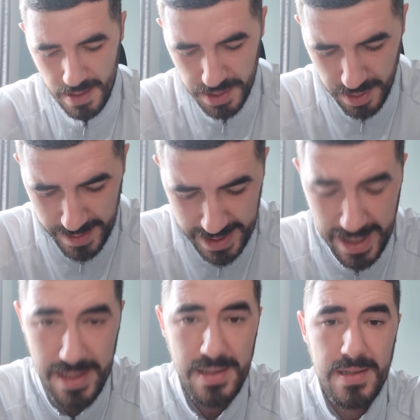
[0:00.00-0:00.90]
So
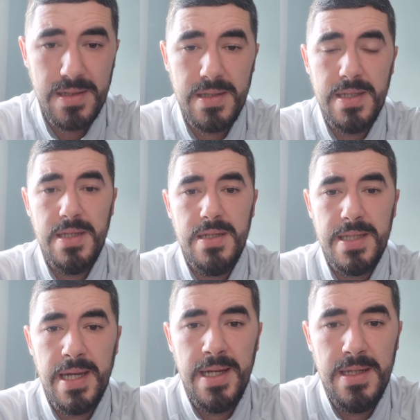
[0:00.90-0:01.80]
again,
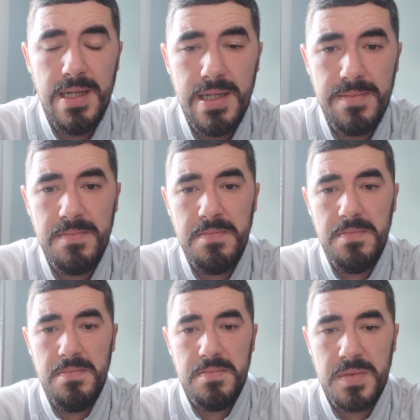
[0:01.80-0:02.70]
yeah,
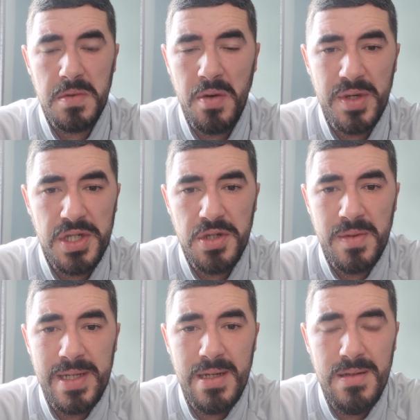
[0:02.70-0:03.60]
no issue
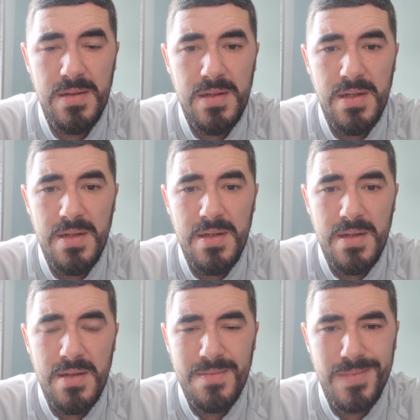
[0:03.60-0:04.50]
with you.
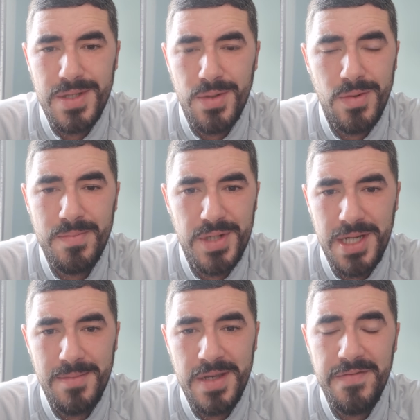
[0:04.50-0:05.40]
You won't
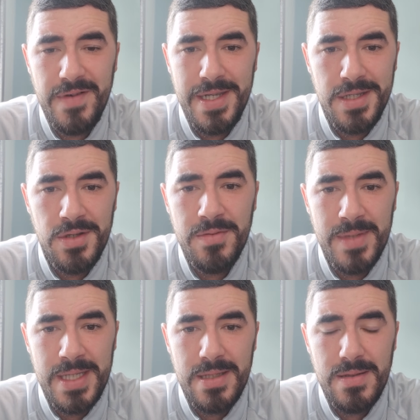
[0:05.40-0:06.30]
see me fighting you,
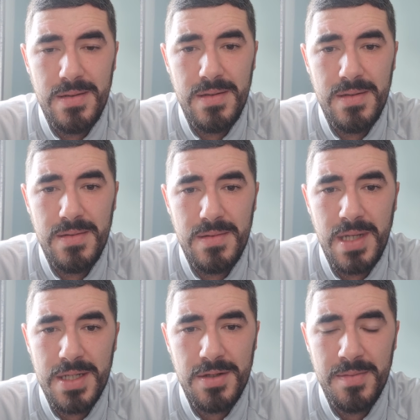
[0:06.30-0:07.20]
mate.
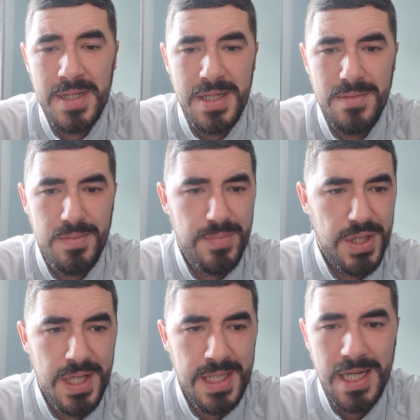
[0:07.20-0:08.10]
That's not me
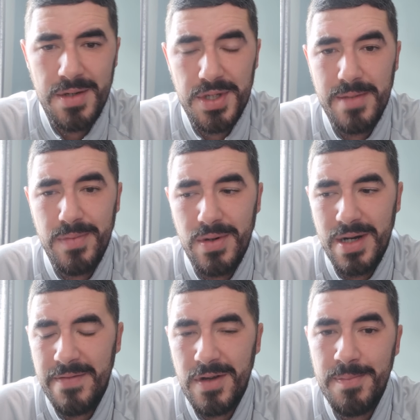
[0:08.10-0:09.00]
shithousing it, but
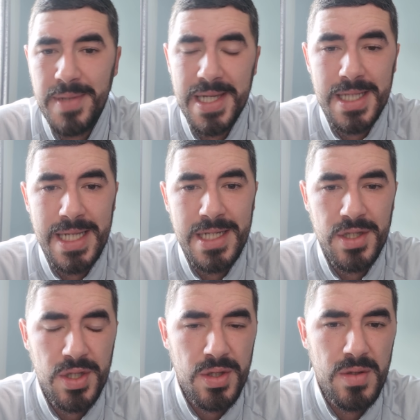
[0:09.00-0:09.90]
I've got bigger things
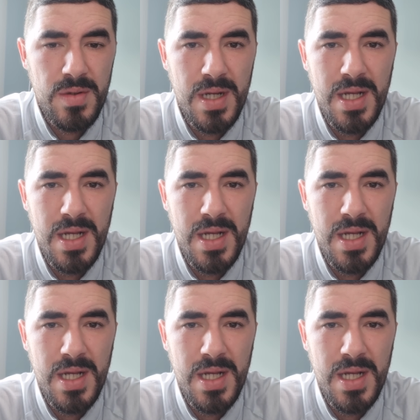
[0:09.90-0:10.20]
to do